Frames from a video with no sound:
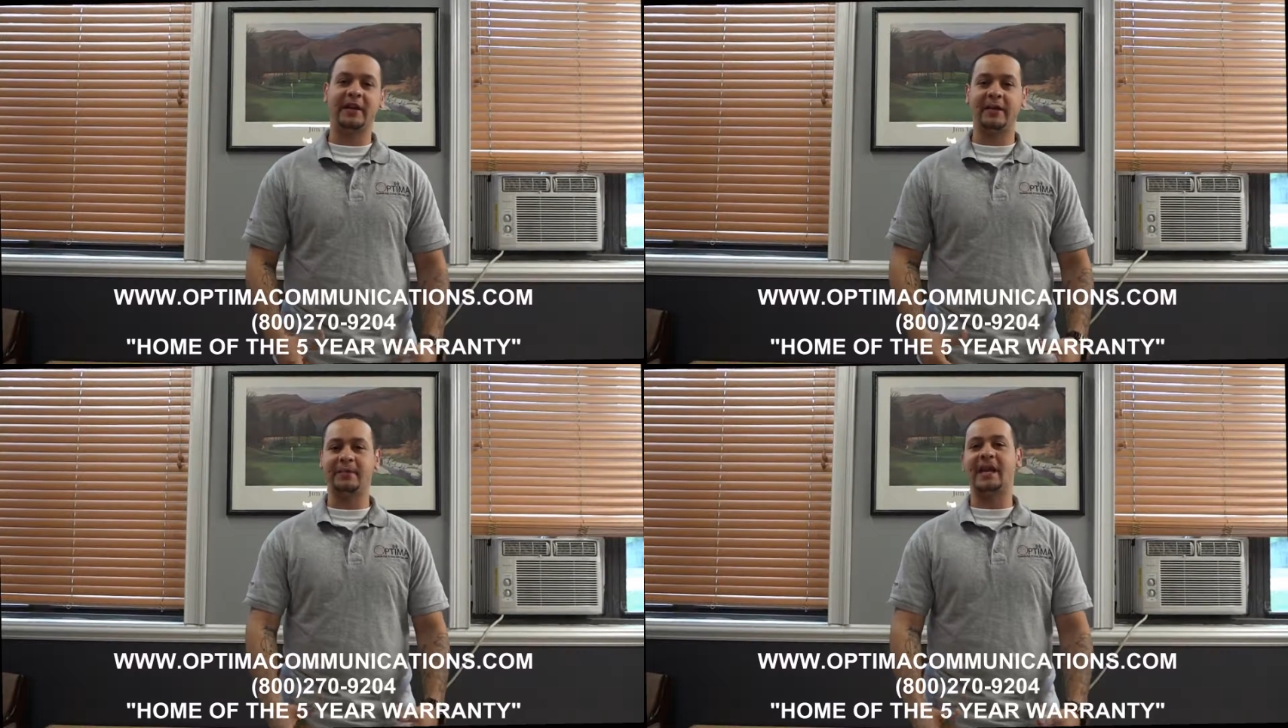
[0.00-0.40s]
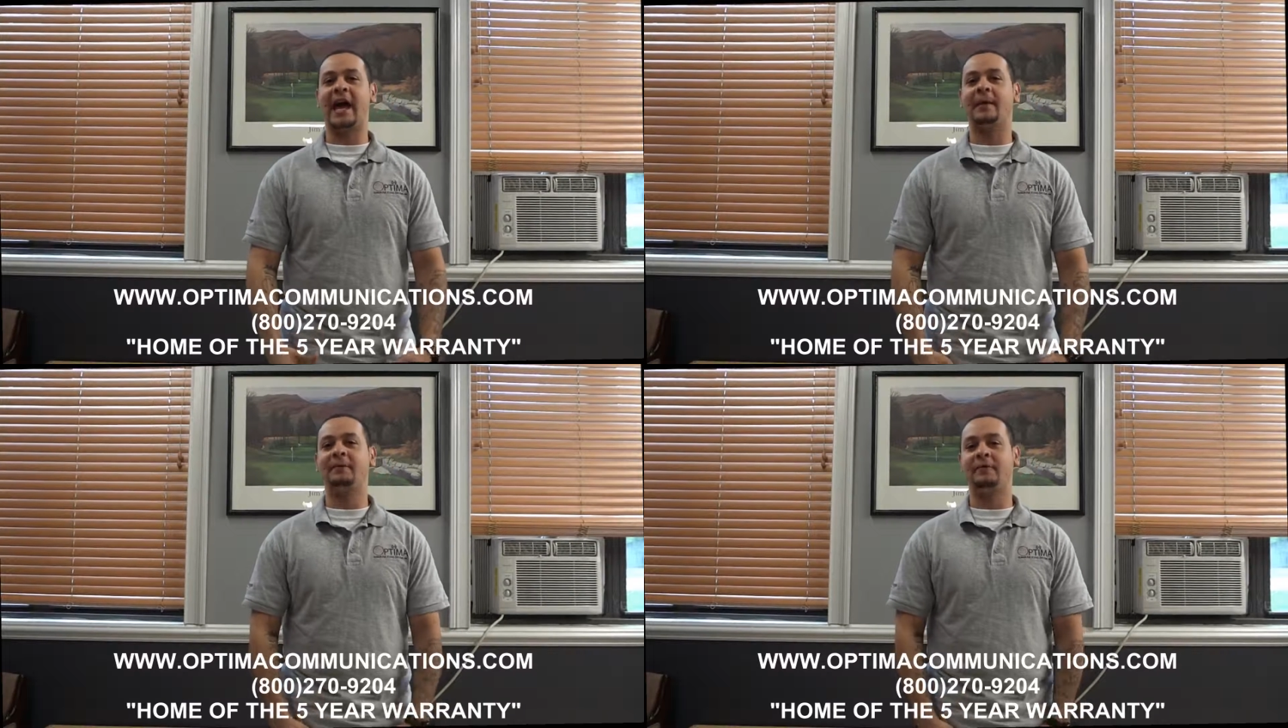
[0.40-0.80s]
My name is
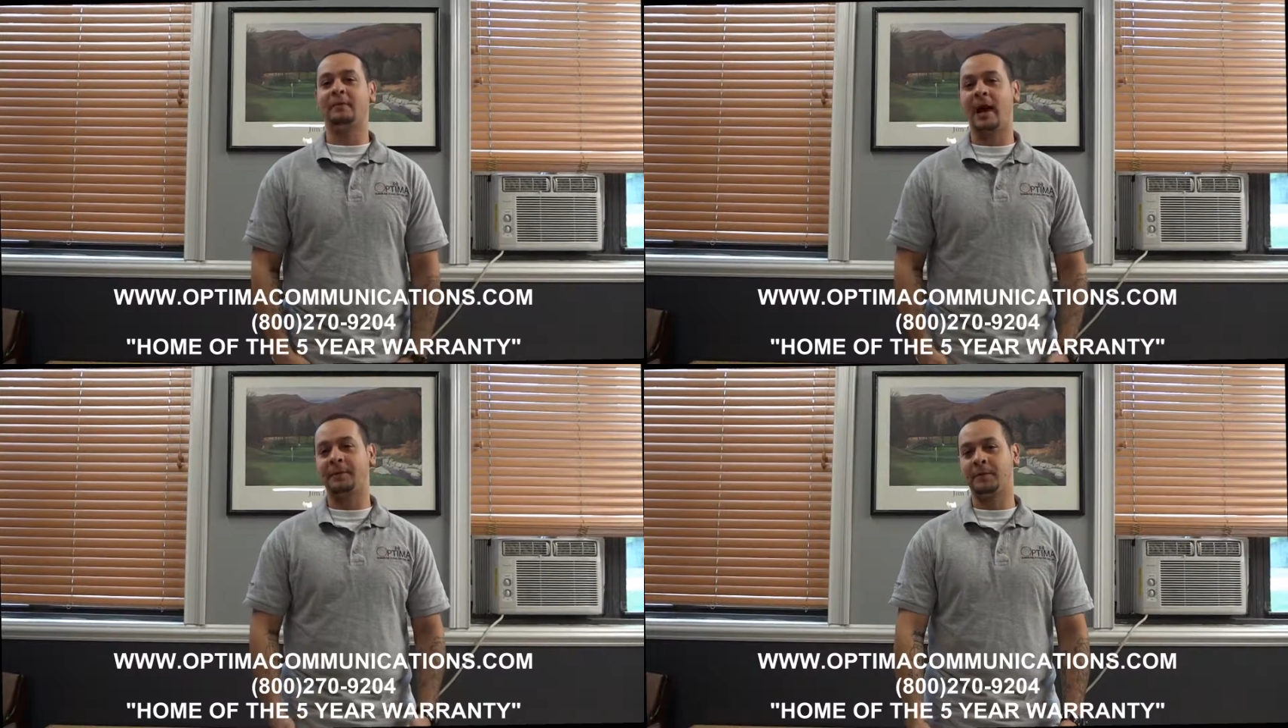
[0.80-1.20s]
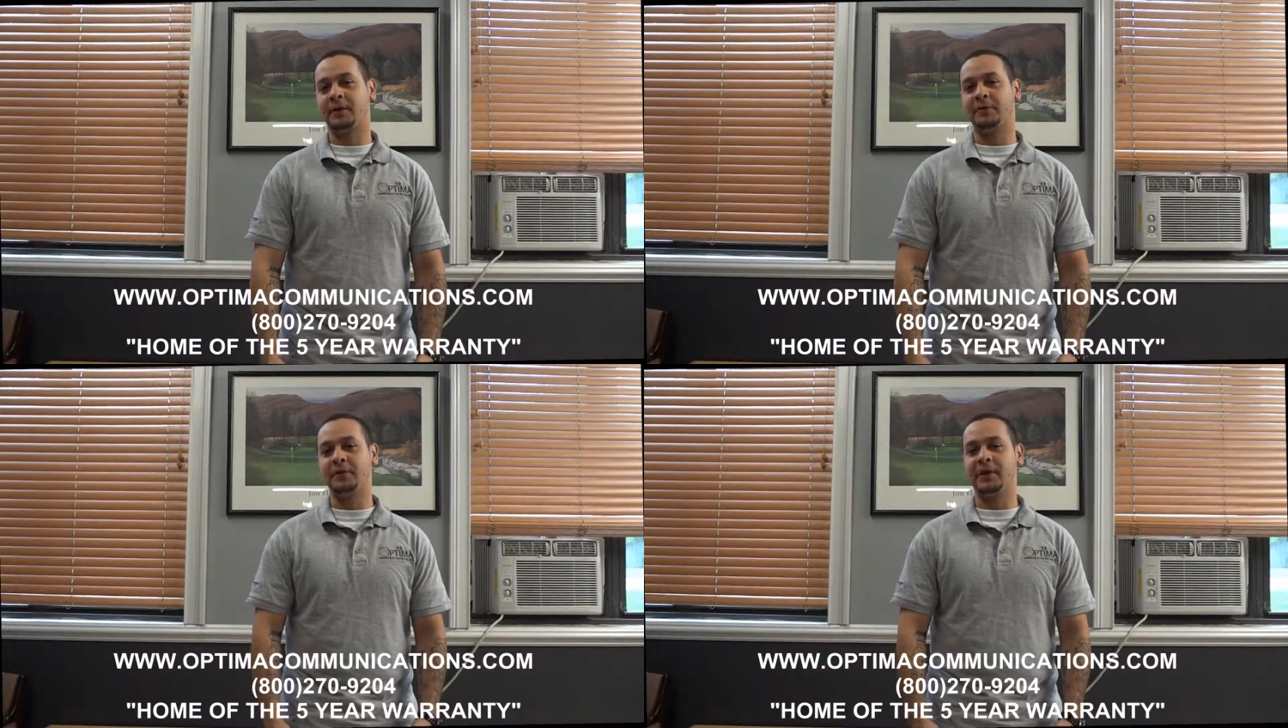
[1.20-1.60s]
Abby from
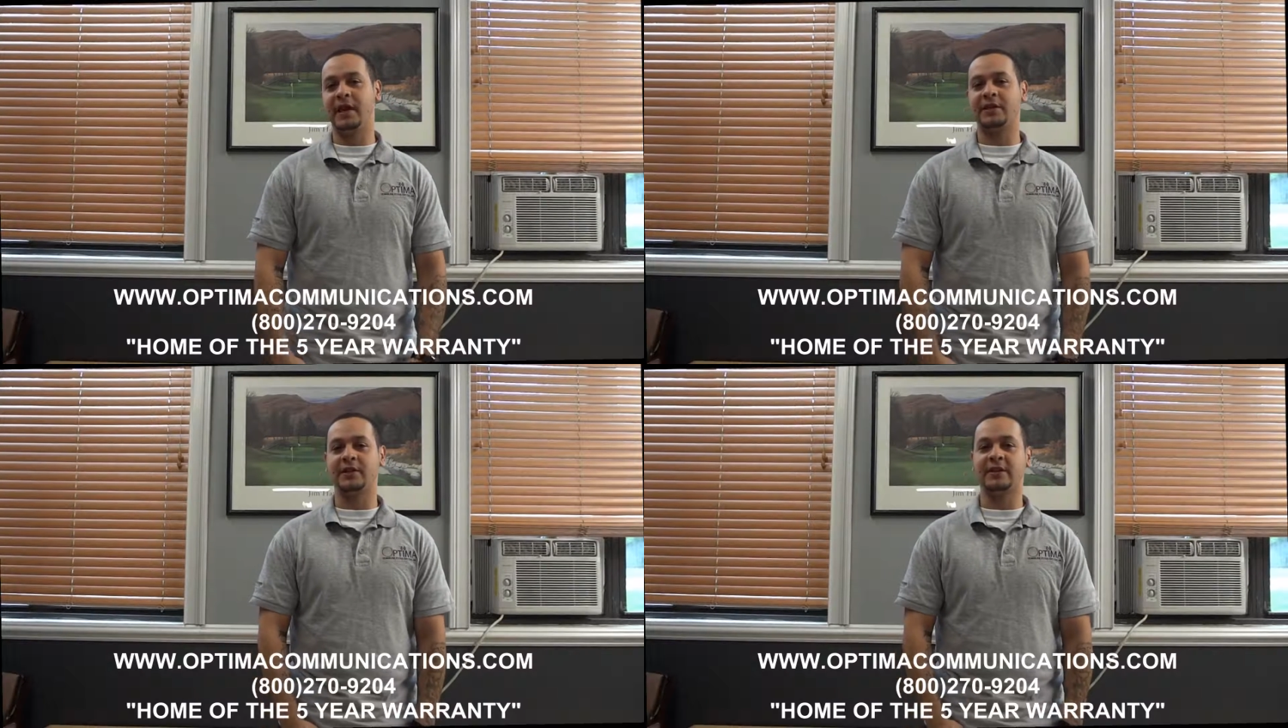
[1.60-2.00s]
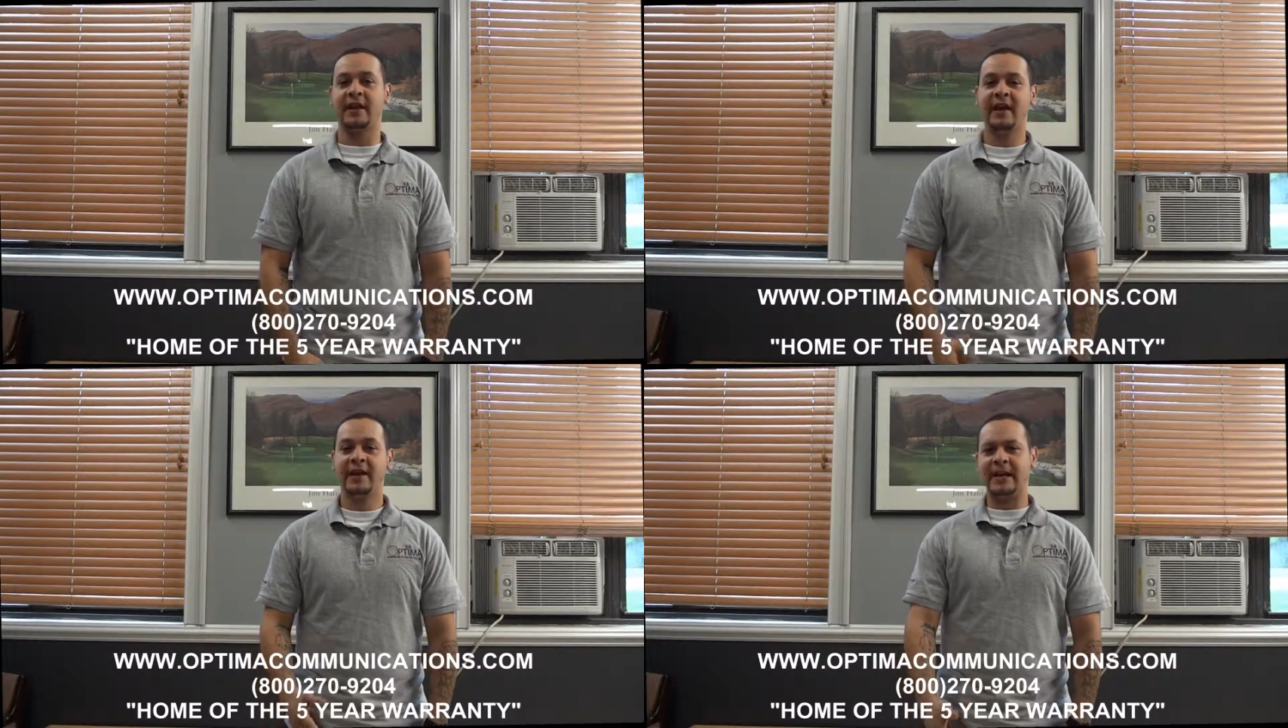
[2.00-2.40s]
Optima Communications.